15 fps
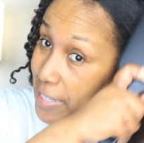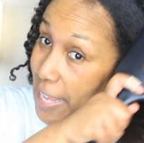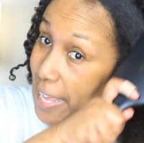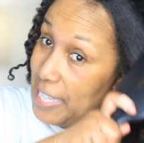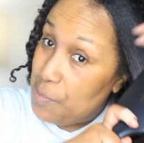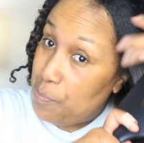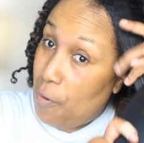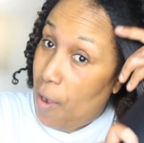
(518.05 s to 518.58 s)
that
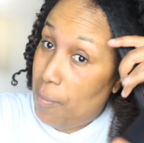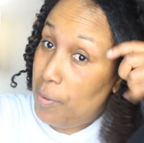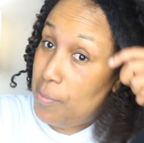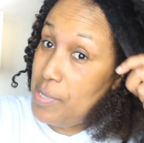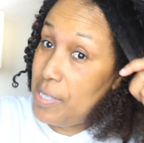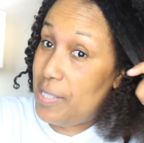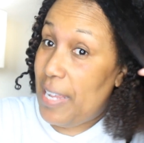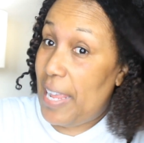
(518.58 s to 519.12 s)
has
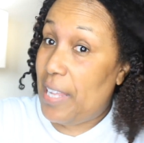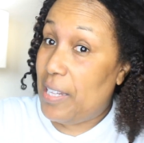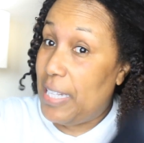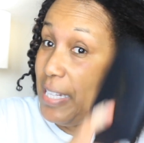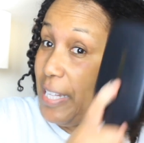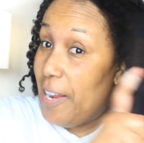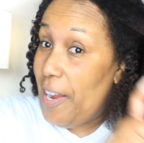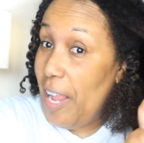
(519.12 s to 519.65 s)
problems
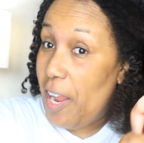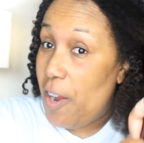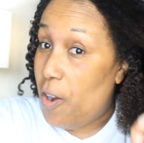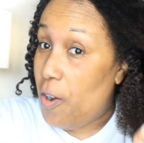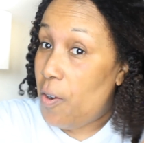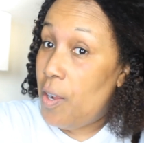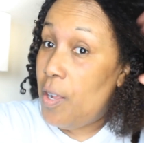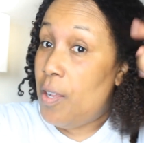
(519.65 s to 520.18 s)
detangling their
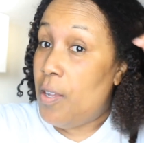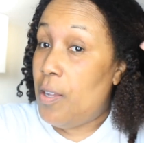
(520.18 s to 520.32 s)
hair,